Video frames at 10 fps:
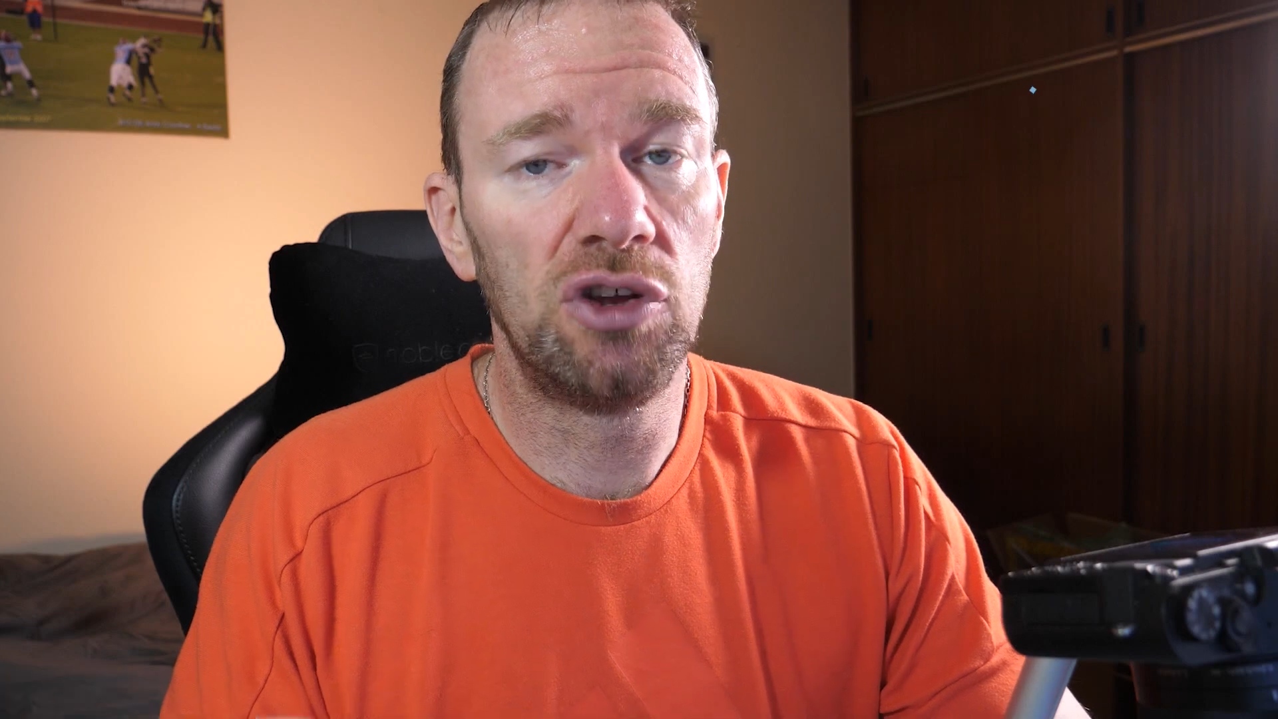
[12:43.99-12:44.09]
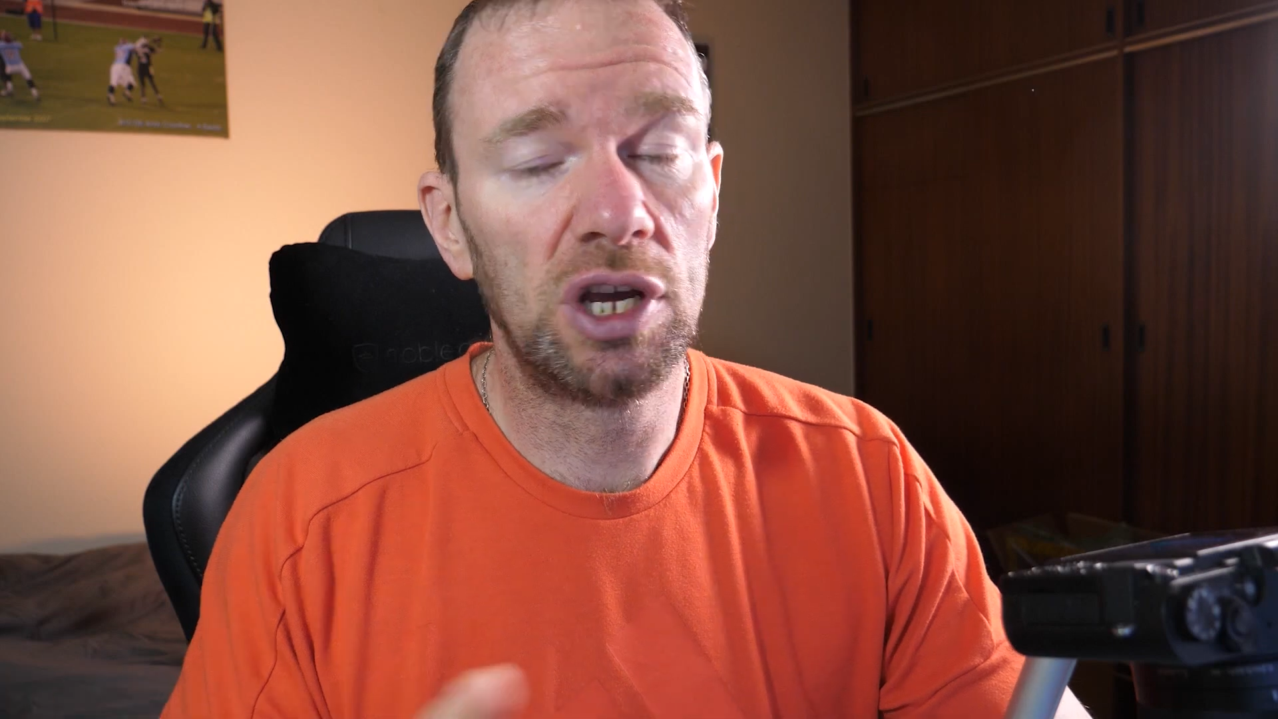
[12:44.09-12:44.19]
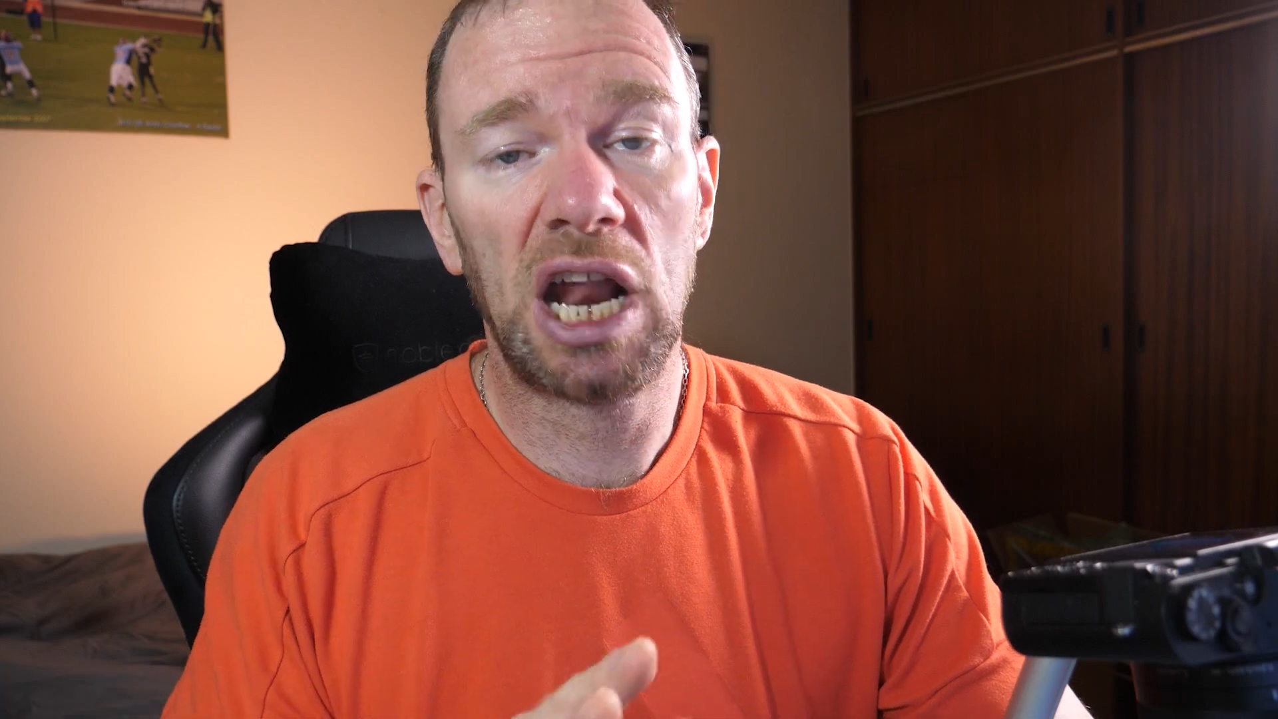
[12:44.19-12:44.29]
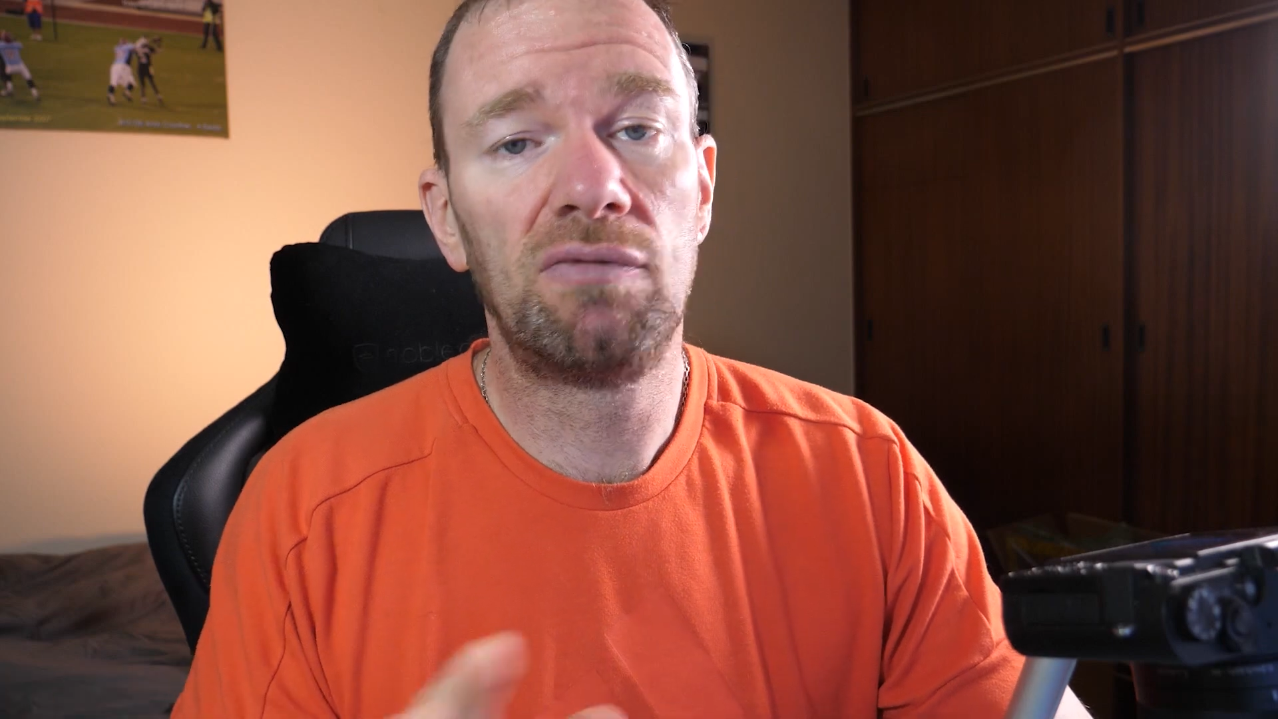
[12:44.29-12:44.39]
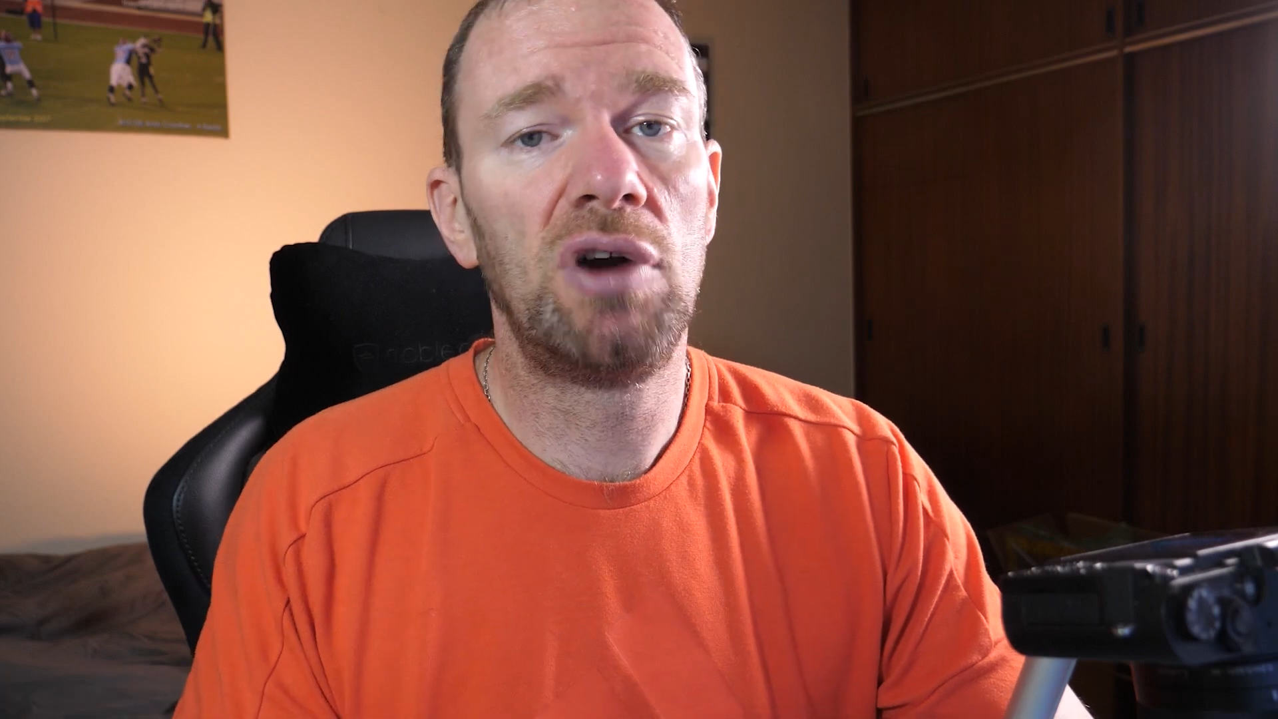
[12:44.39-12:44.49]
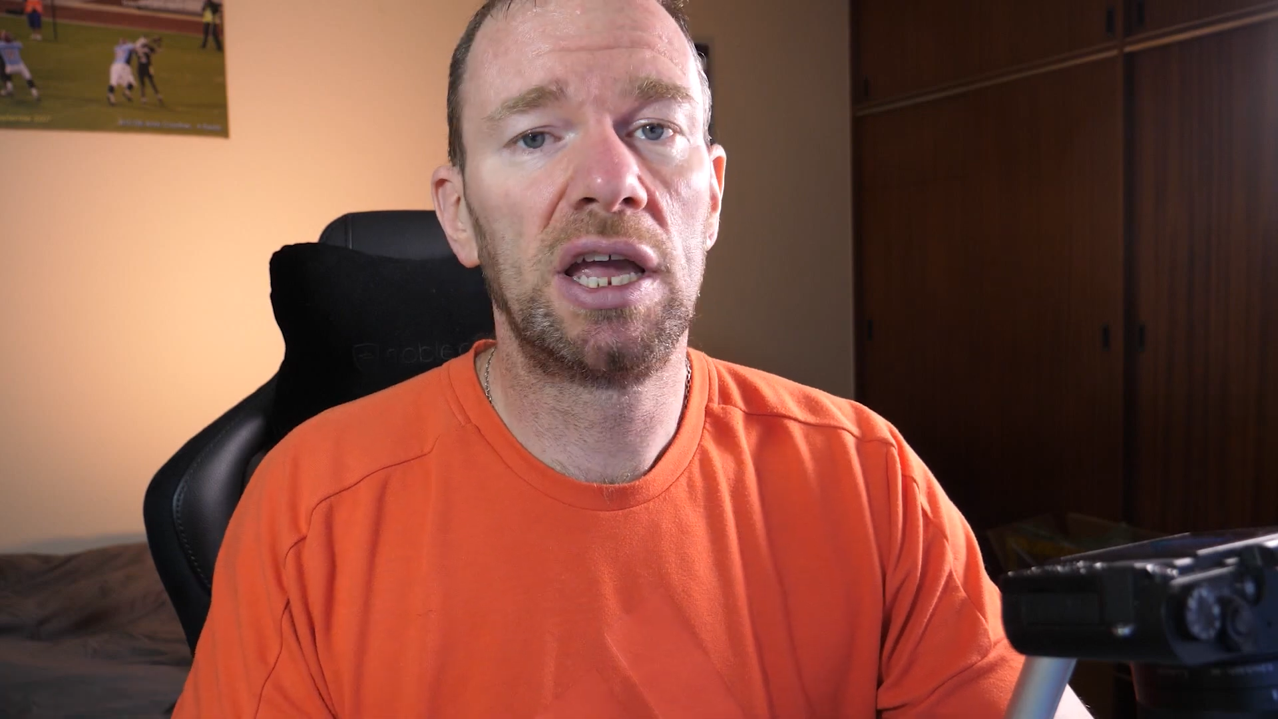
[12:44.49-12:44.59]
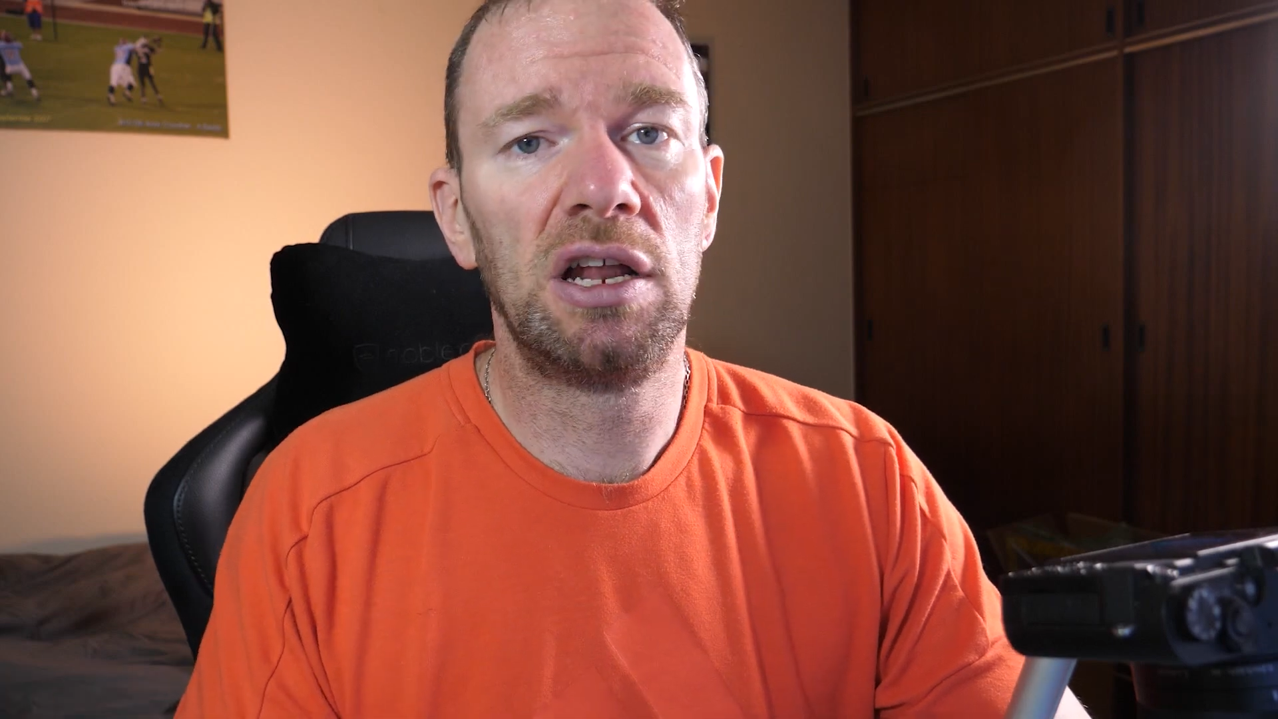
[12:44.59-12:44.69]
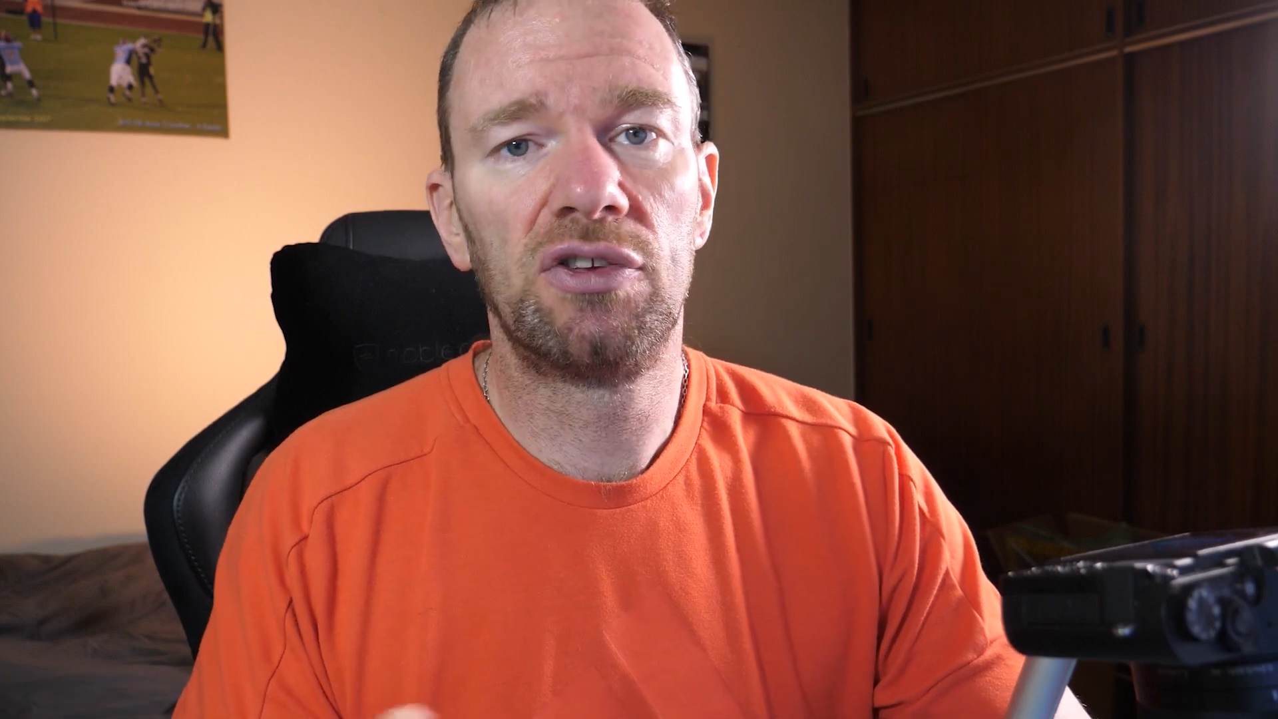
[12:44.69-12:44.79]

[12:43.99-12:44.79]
You can have regular,